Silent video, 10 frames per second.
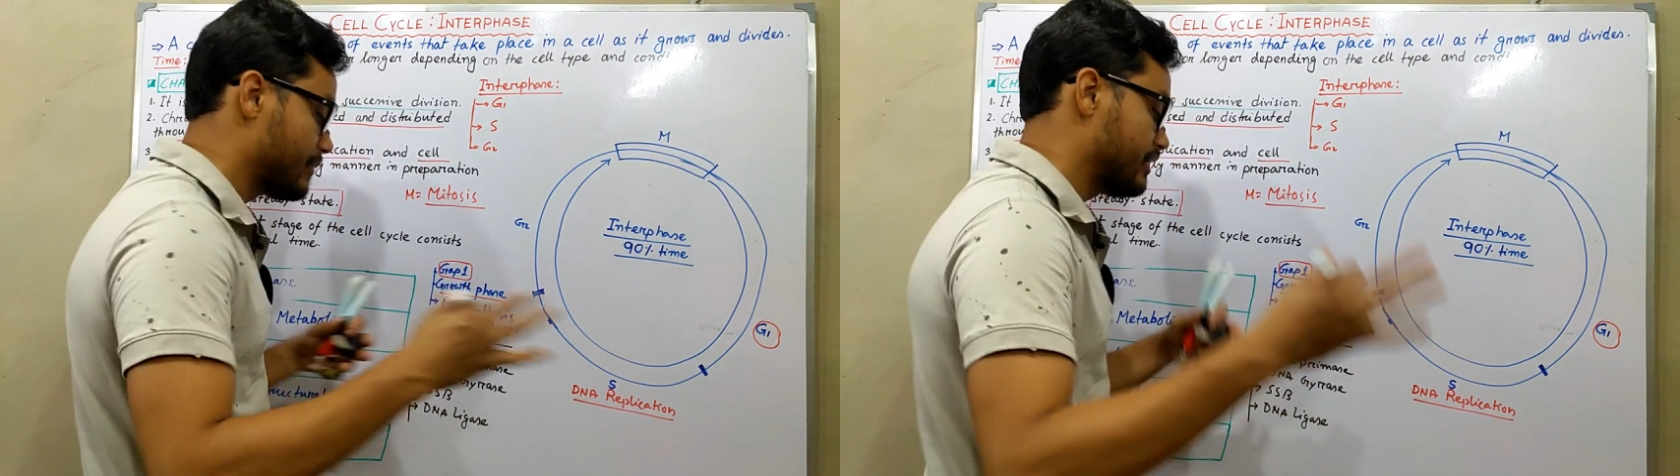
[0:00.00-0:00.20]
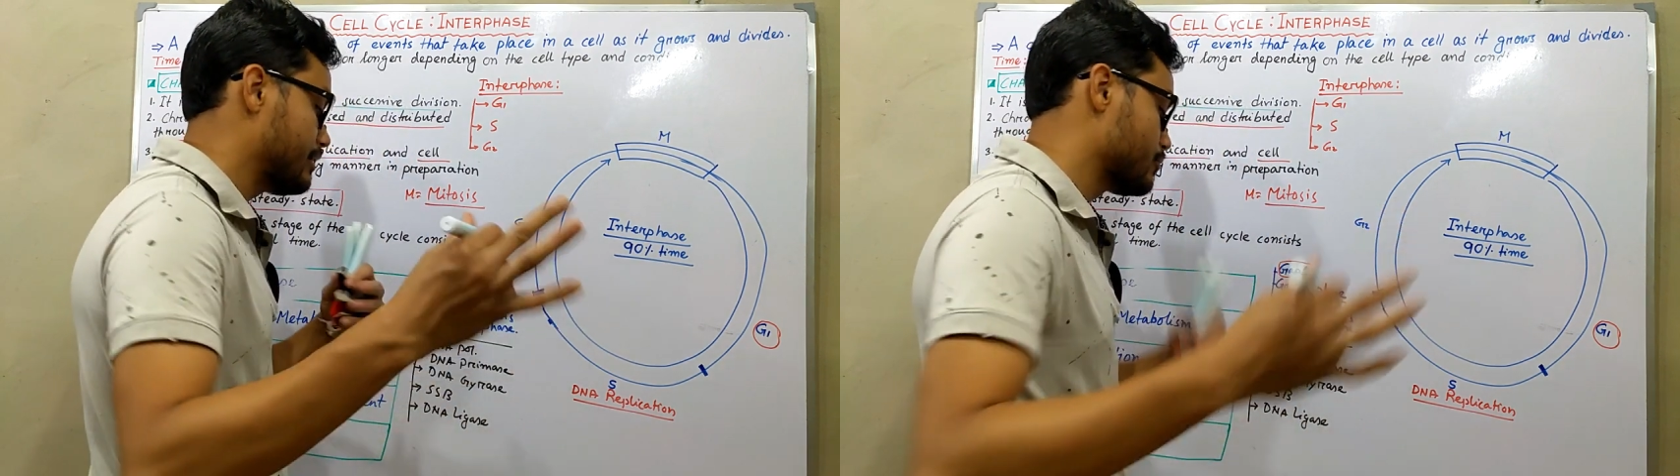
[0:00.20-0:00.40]

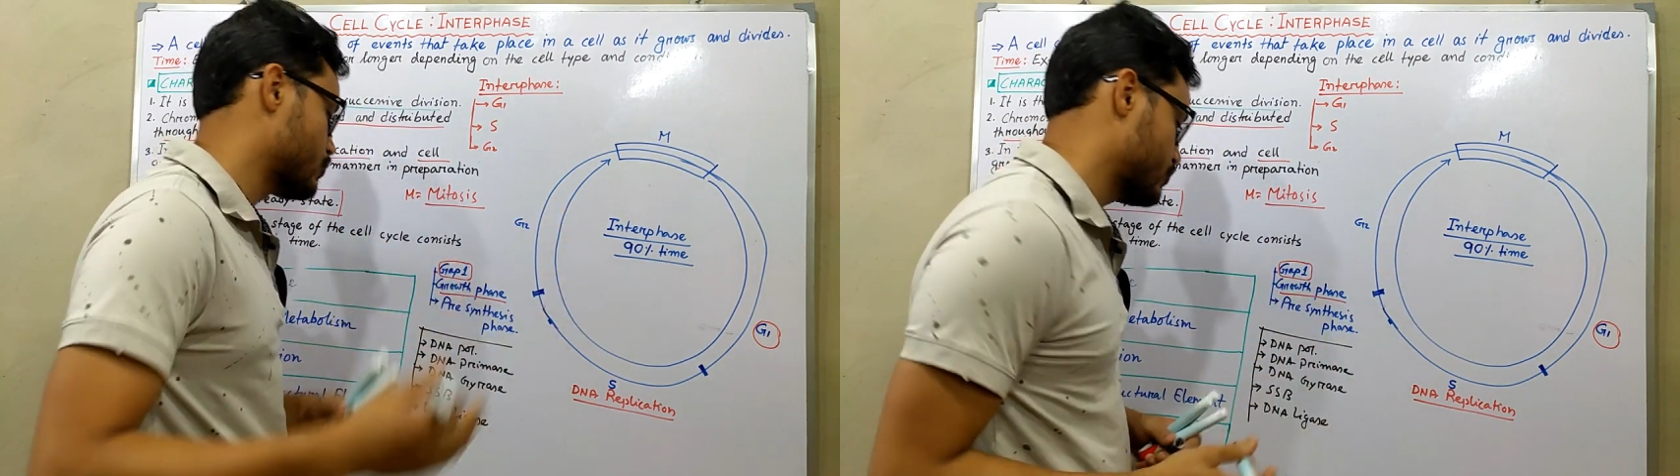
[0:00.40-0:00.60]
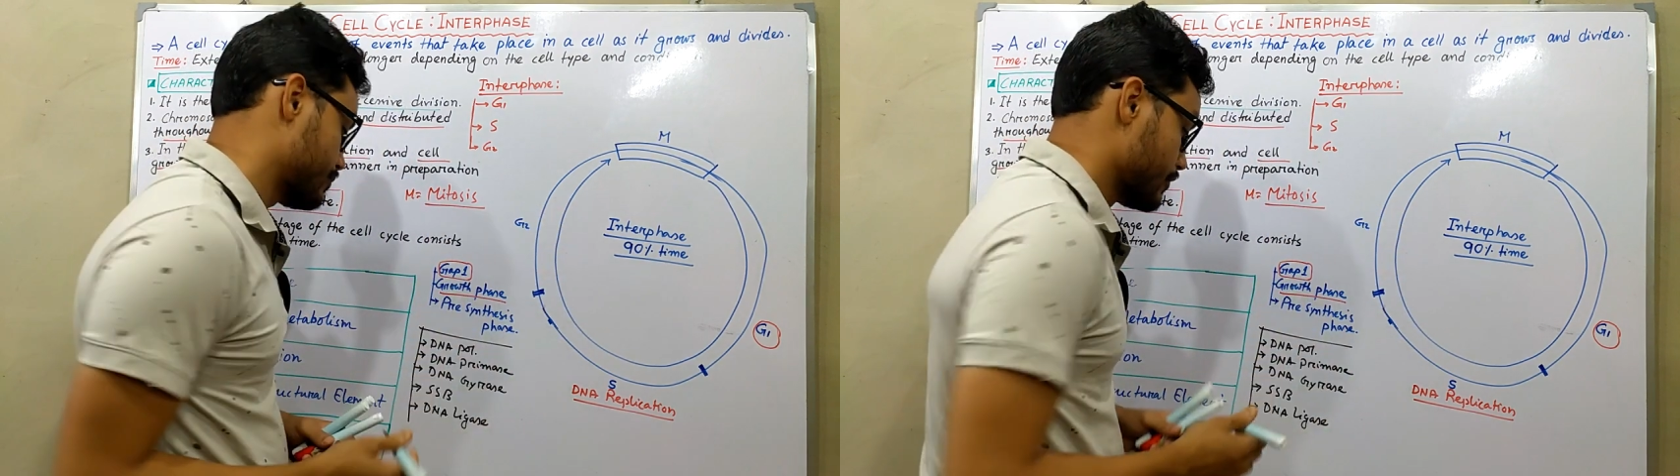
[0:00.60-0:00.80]
many
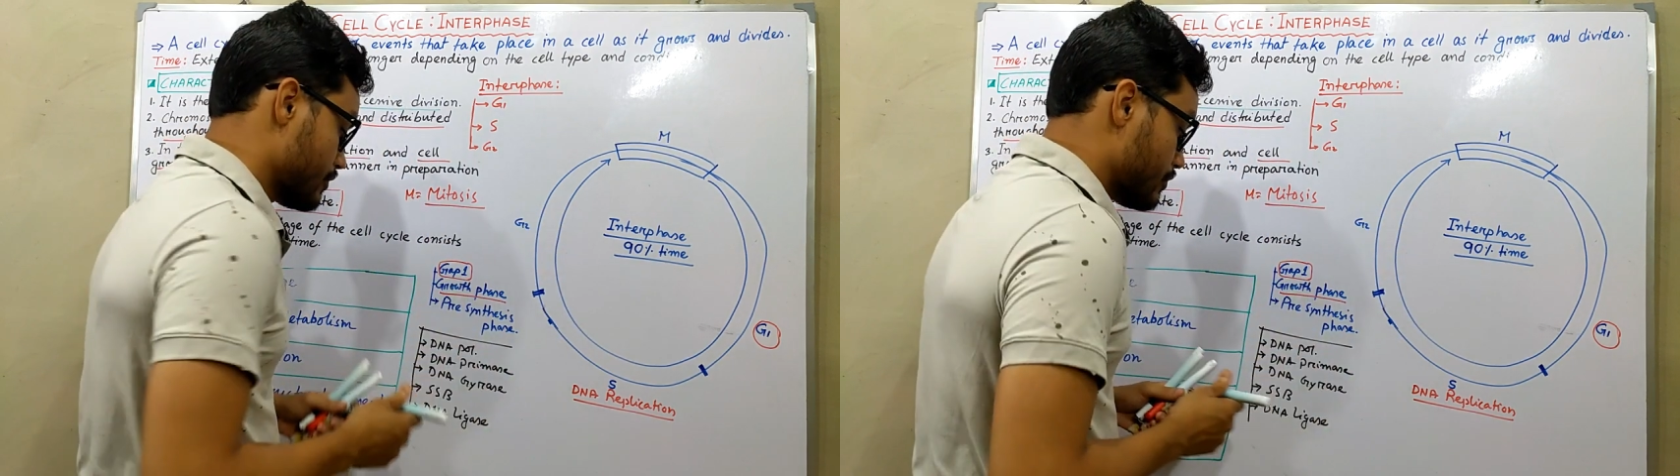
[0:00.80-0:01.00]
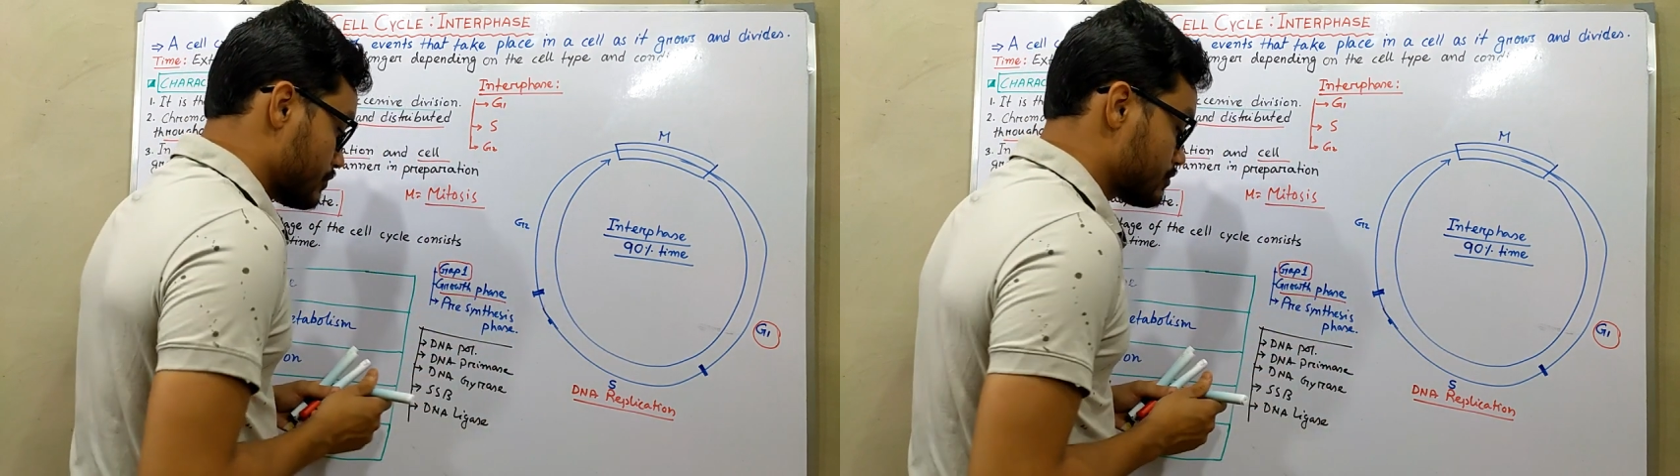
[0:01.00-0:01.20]
more.
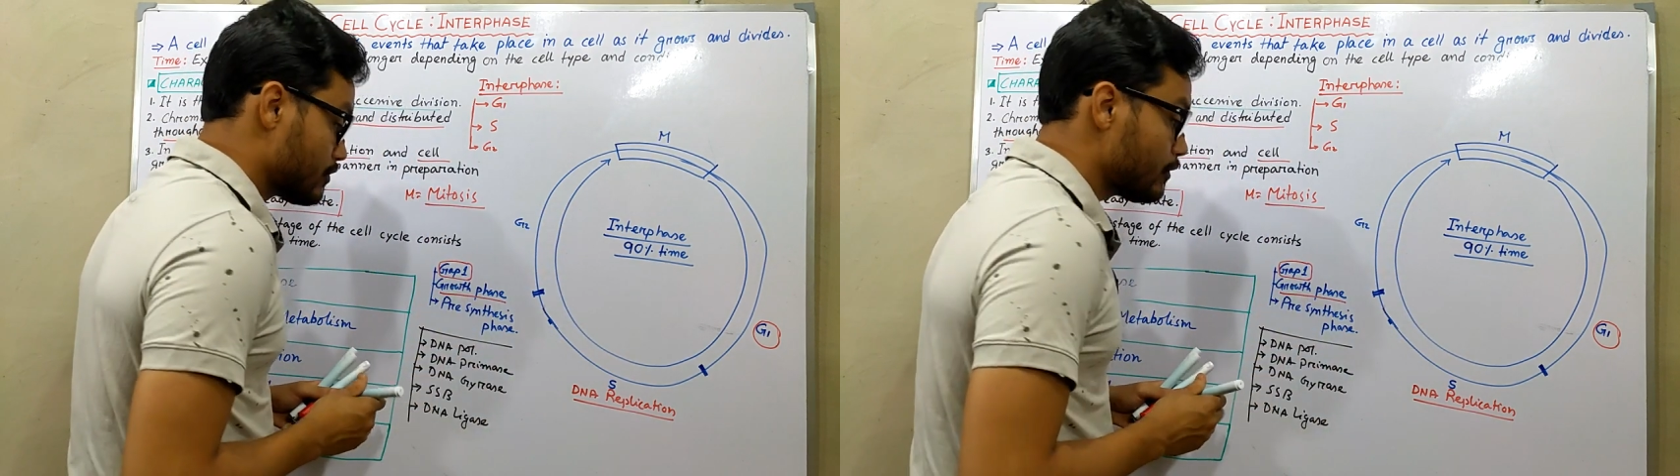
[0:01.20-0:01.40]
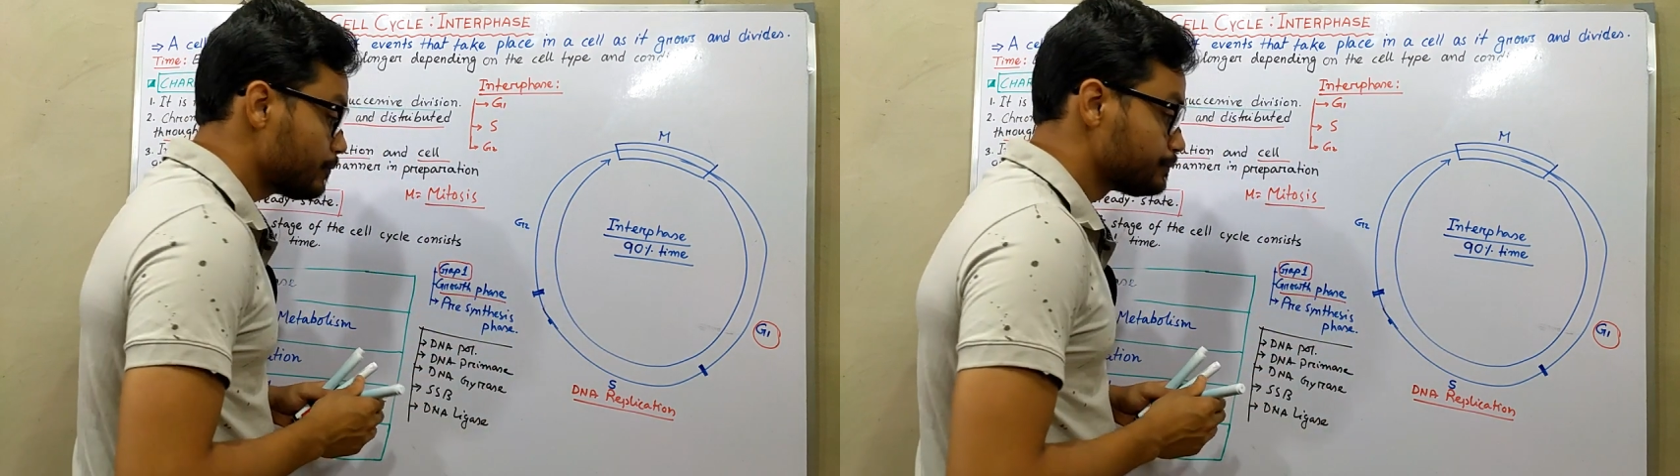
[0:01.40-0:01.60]

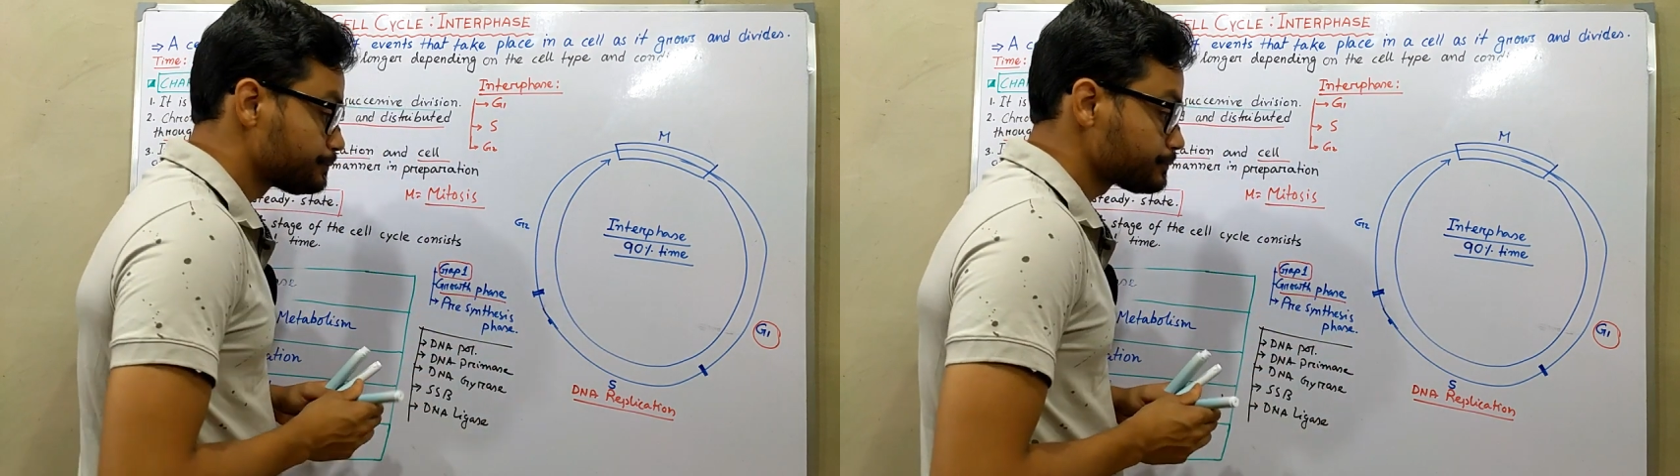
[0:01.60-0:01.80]
So